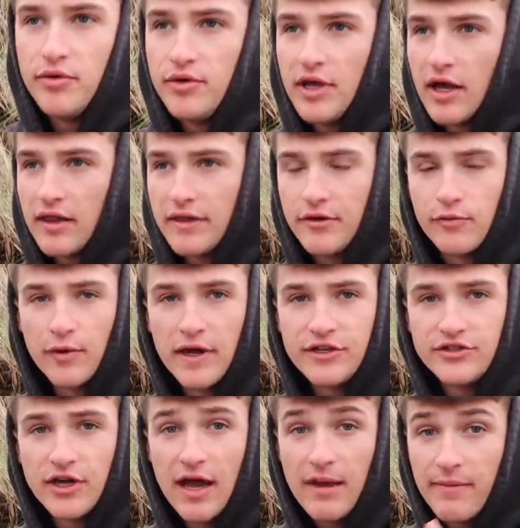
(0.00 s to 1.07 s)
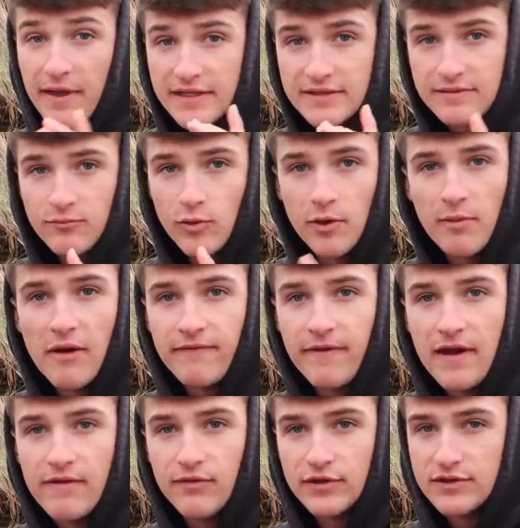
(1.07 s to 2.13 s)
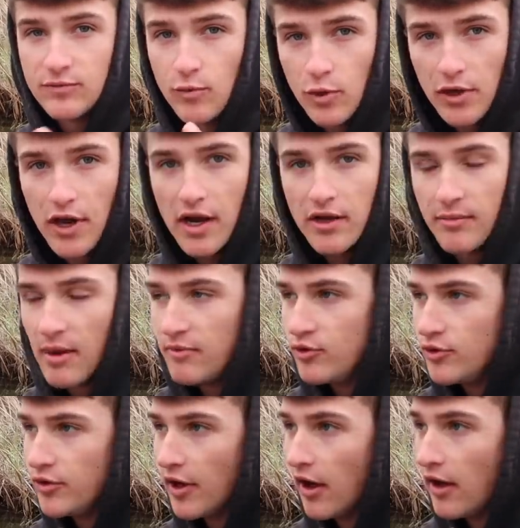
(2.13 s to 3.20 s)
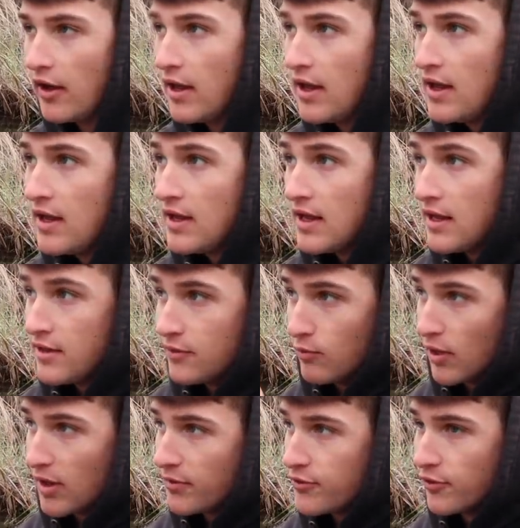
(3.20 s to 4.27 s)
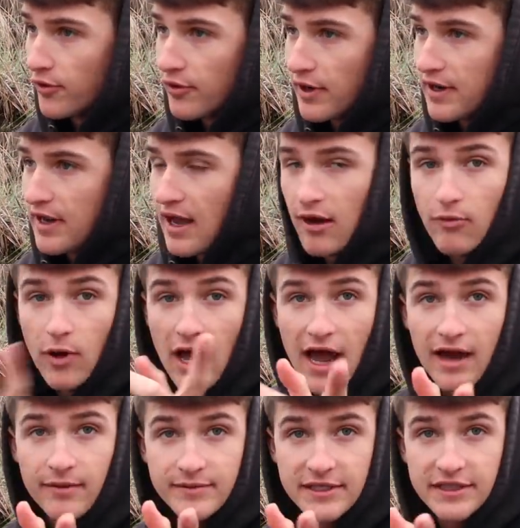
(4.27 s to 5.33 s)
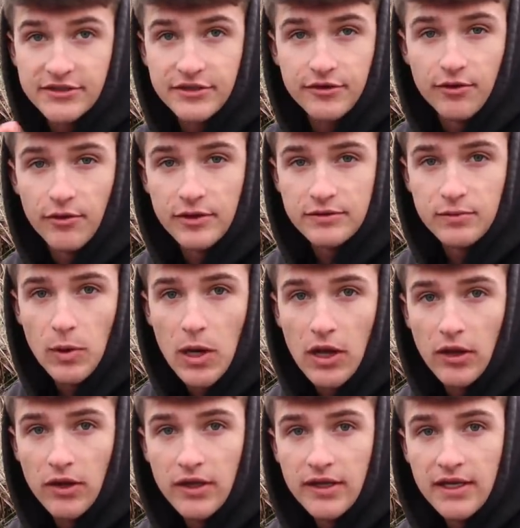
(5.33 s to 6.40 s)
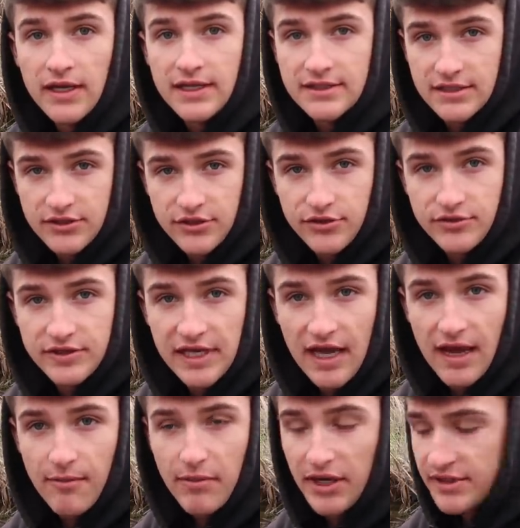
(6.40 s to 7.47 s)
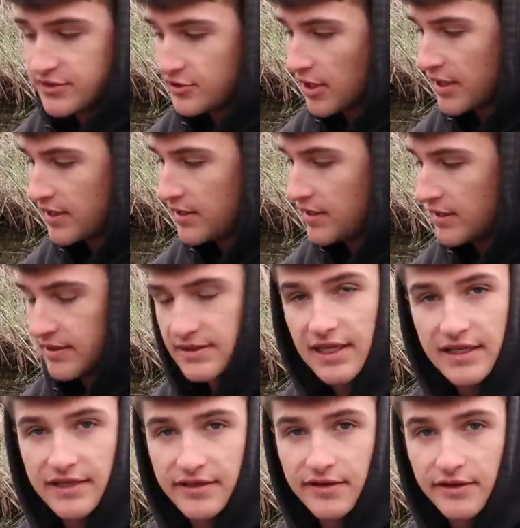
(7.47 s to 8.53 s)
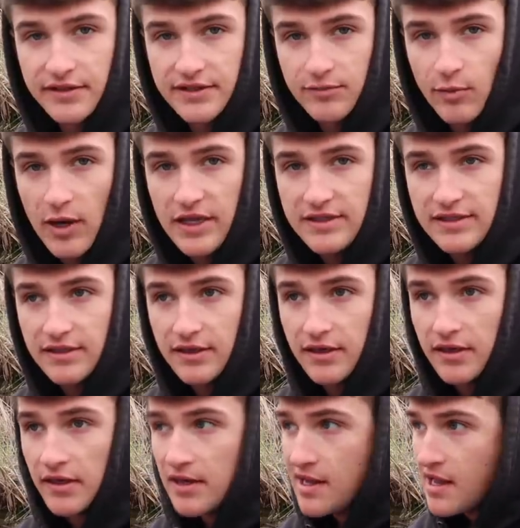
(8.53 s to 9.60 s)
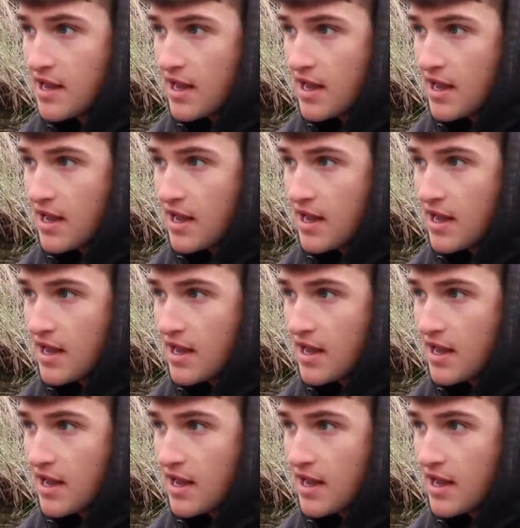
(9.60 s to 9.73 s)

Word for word: Booyah little red trap. That's one of my favorites, the one knocker by Booyah. The one I'm throwing right now, what Adam's actually throwing as well, is a two tap by Strike King. It's got the tungsten weights in there.